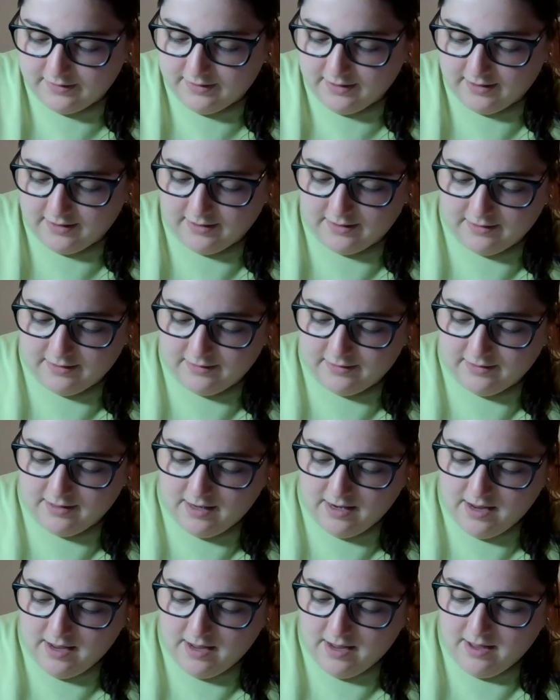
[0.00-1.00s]
seconds,
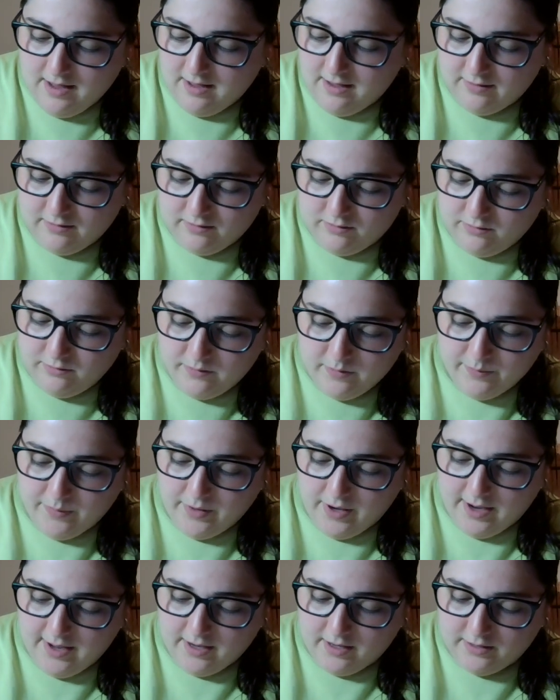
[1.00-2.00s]
and 2 and
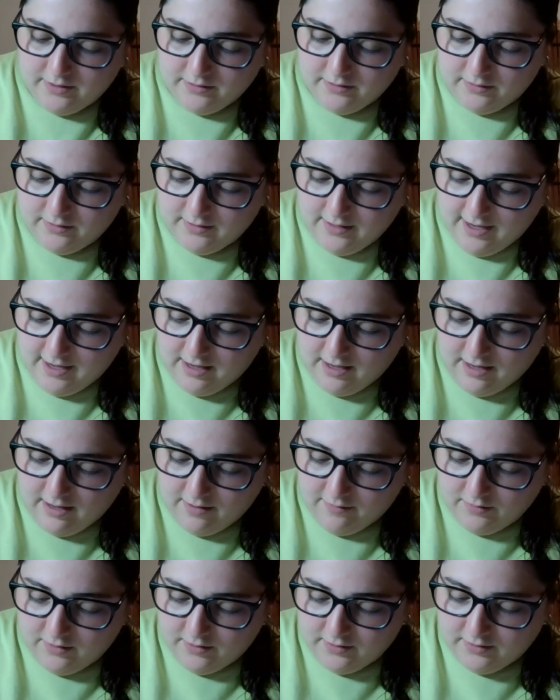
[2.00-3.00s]
pi are constant, and our
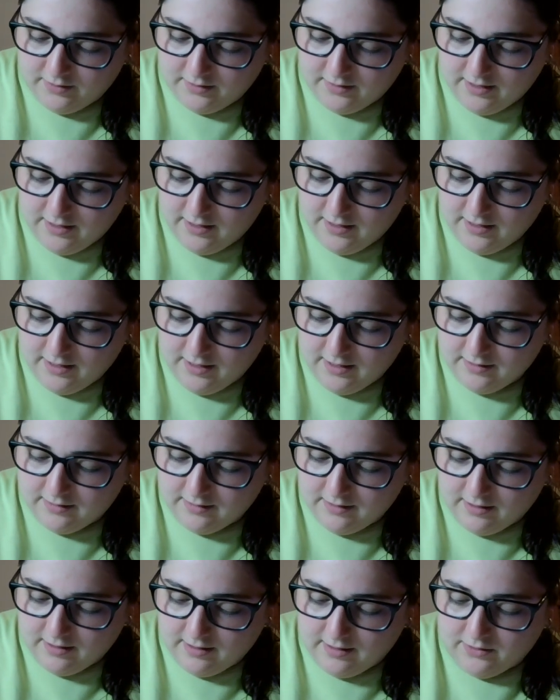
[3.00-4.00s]
velocity is
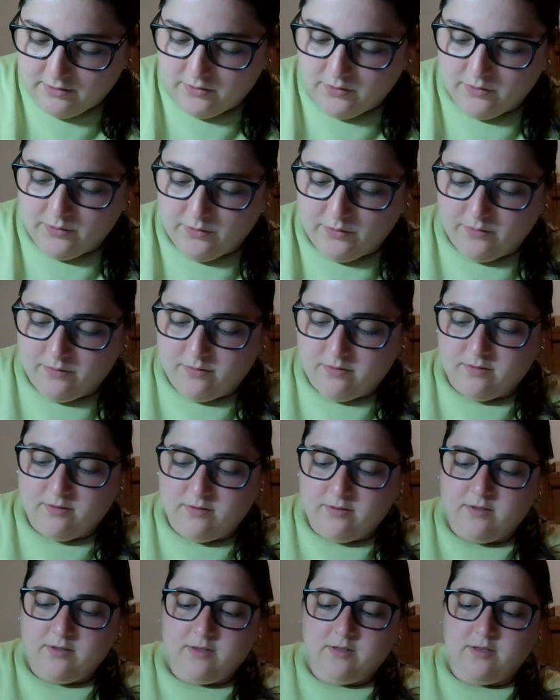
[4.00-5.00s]
unknown.
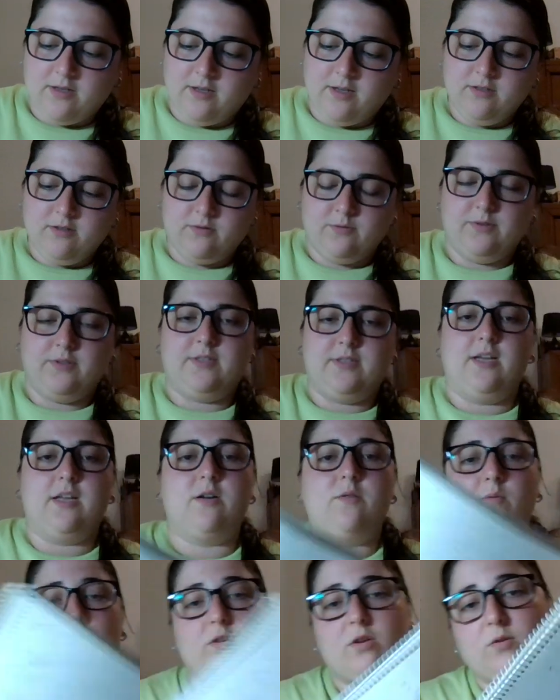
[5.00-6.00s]
Okay, so once
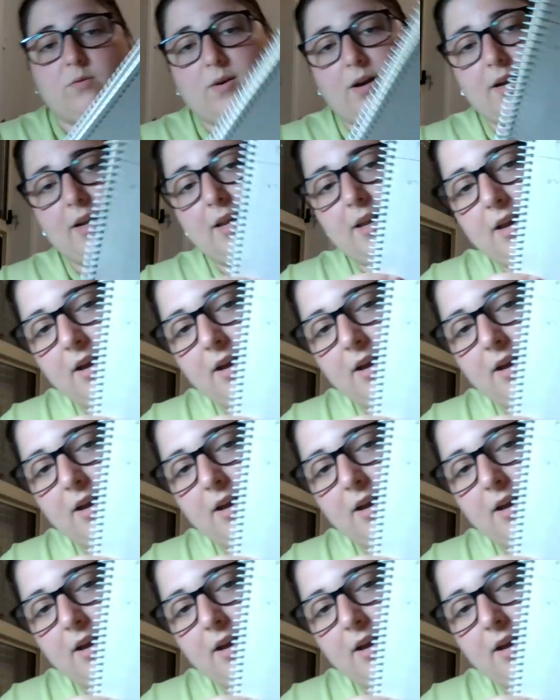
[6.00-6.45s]
again, when you're writing